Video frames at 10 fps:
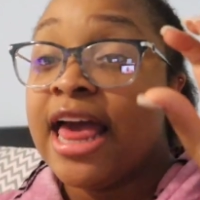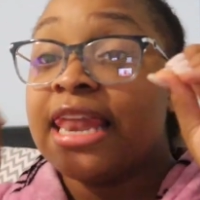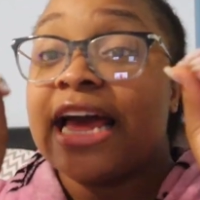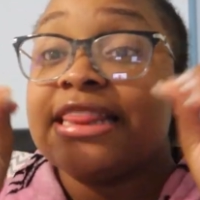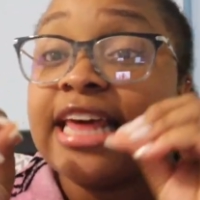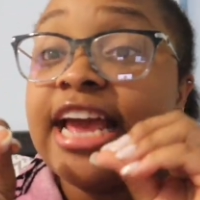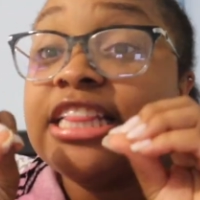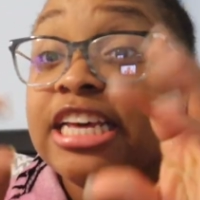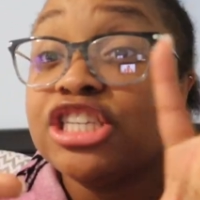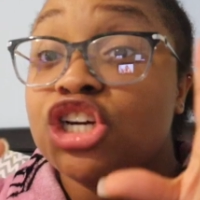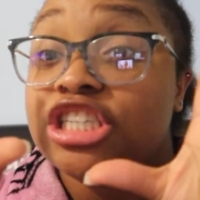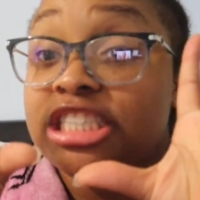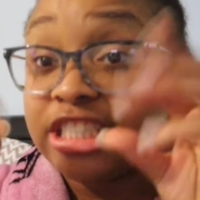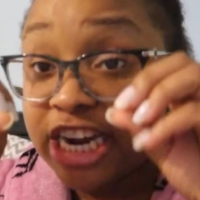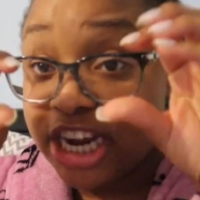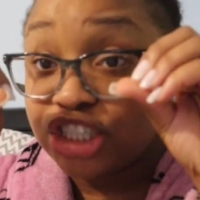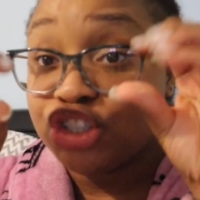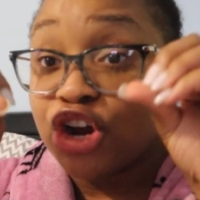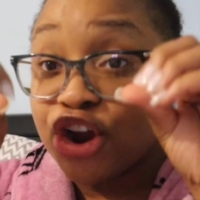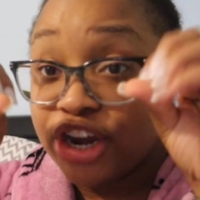Like they these are st
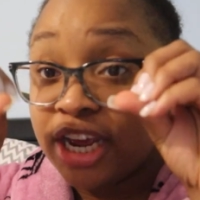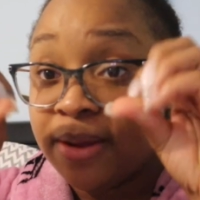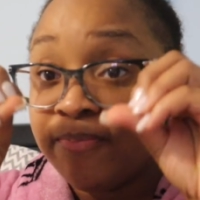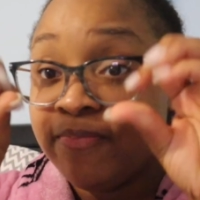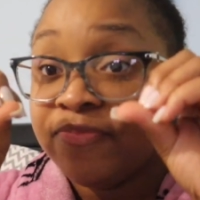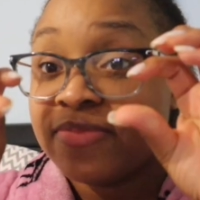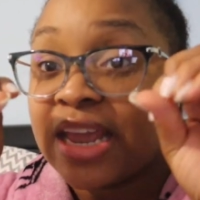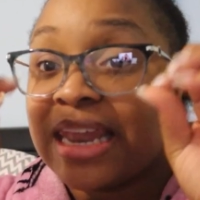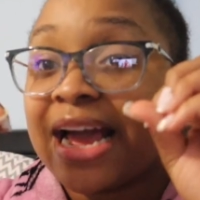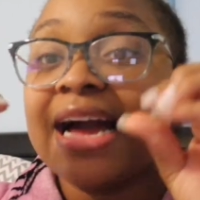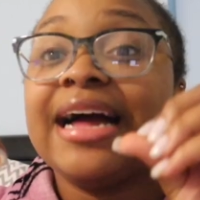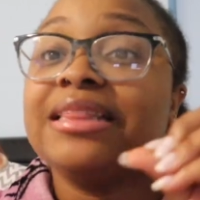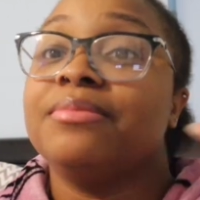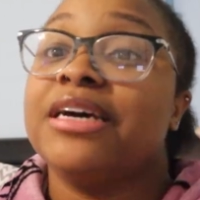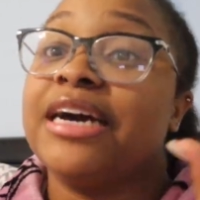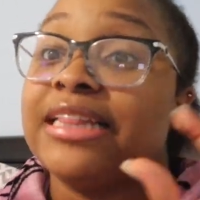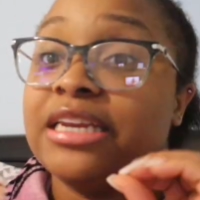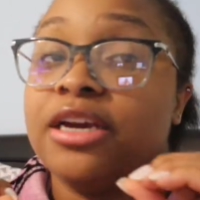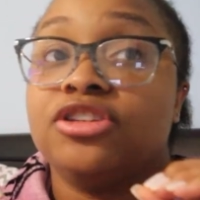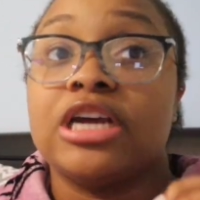sturdy like I got them done at the
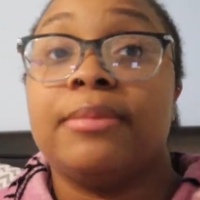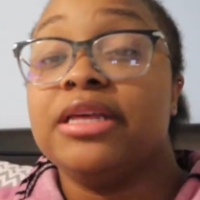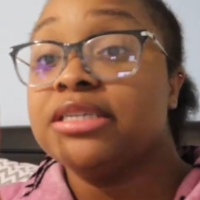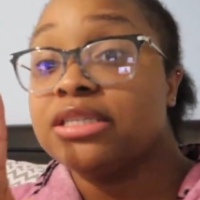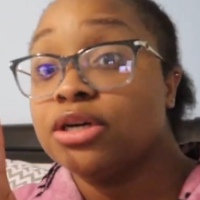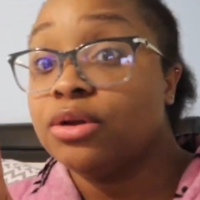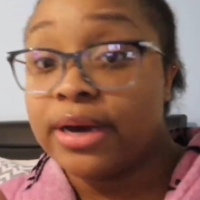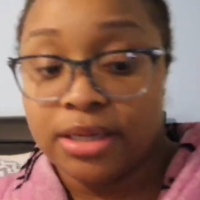nail shop. This is the glue I